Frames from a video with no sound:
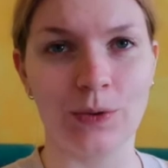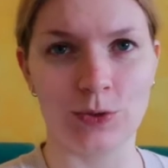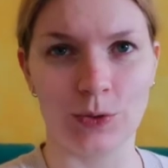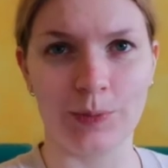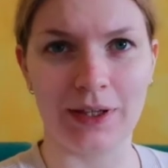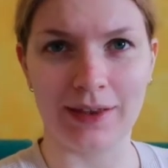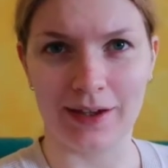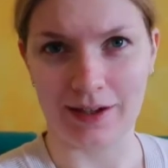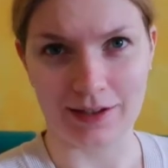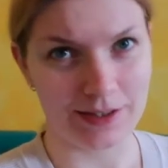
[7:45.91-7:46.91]
which will be the
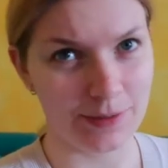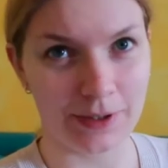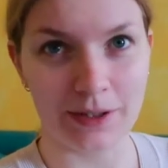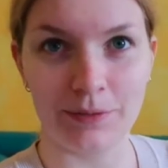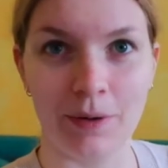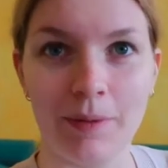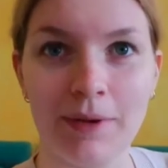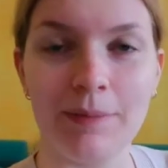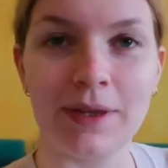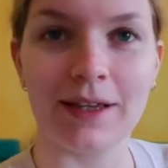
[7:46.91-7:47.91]
hardest part
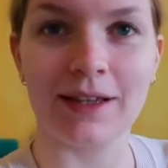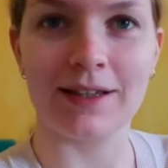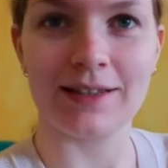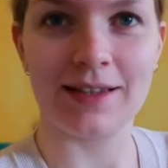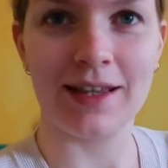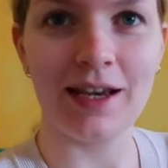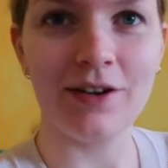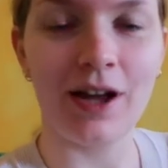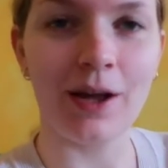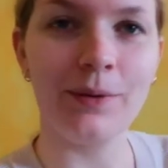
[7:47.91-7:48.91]
probably, because
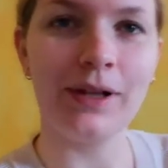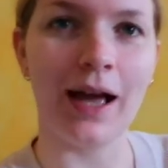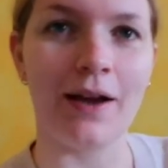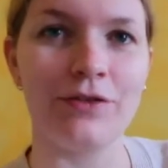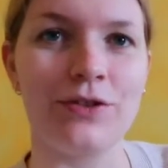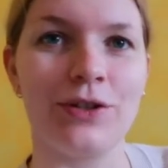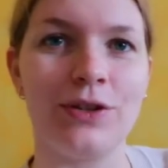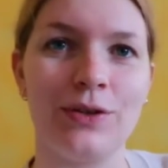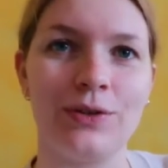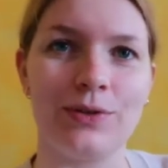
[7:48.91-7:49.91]
there I will have to
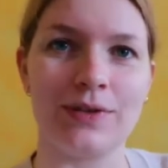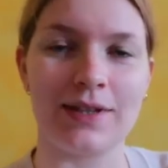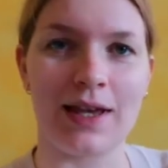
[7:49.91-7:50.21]
use